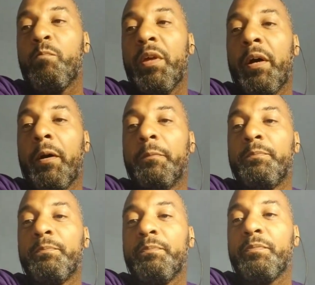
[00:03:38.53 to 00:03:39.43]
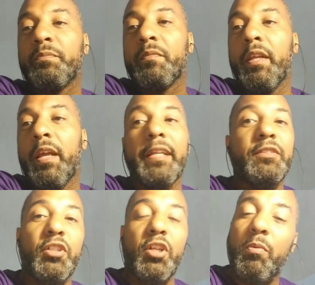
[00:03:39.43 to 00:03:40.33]
Um,
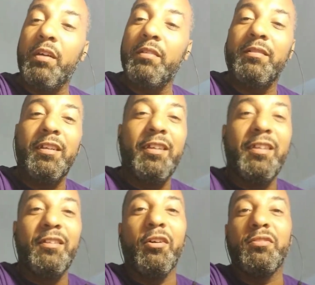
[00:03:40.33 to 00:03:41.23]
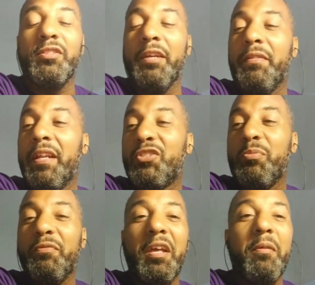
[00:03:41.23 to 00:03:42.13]
and you know what? Look, Stephen A.
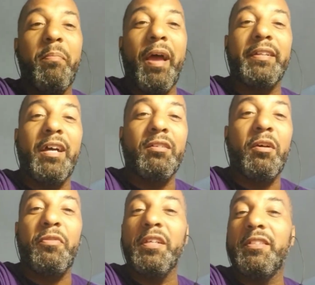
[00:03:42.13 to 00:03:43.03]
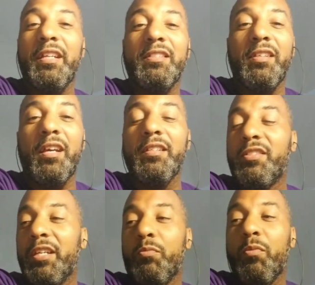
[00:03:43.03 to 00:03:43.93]
Smith didn't back down on things that he said. He
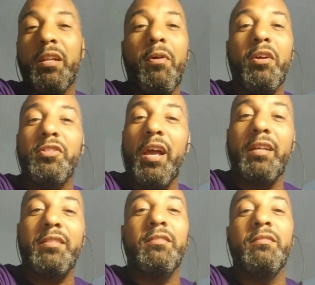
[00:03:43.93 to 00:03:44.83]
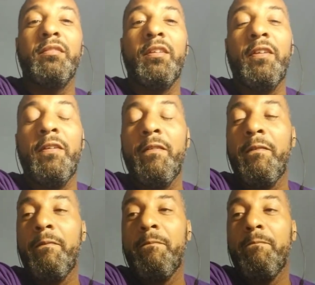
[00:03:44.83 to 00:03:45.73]
said he wanted Mark Jackson.
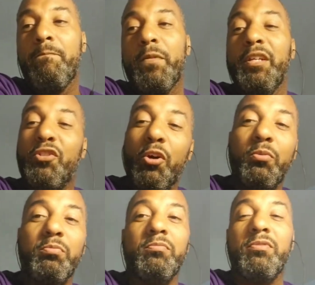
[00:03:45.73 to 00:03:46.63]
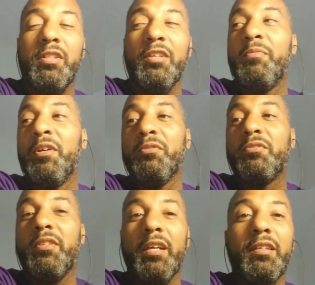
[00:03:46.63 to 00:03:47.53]
He told Steve
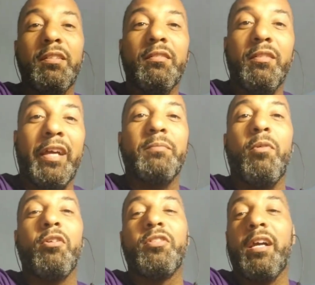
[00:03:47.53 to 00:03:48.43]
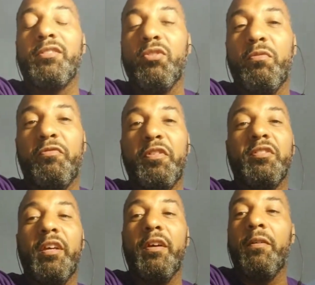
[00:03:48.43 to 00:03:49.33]
Mills that he liked Mark Jackson over
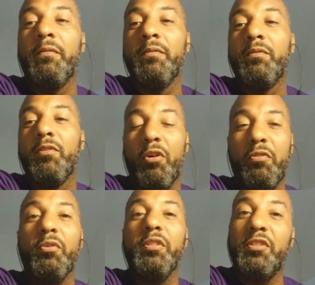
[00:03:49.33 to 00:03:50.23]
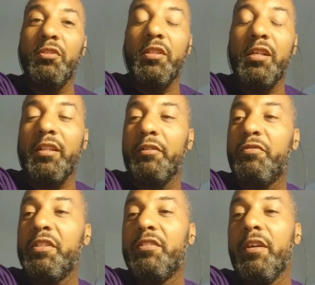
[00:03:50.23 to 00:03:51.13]
Fizdale, although he still does
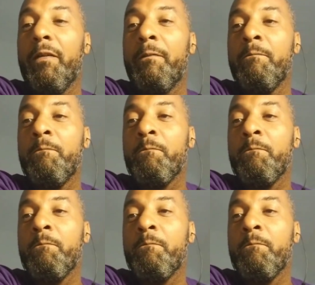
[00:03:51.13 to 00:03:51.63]
like Fizdale.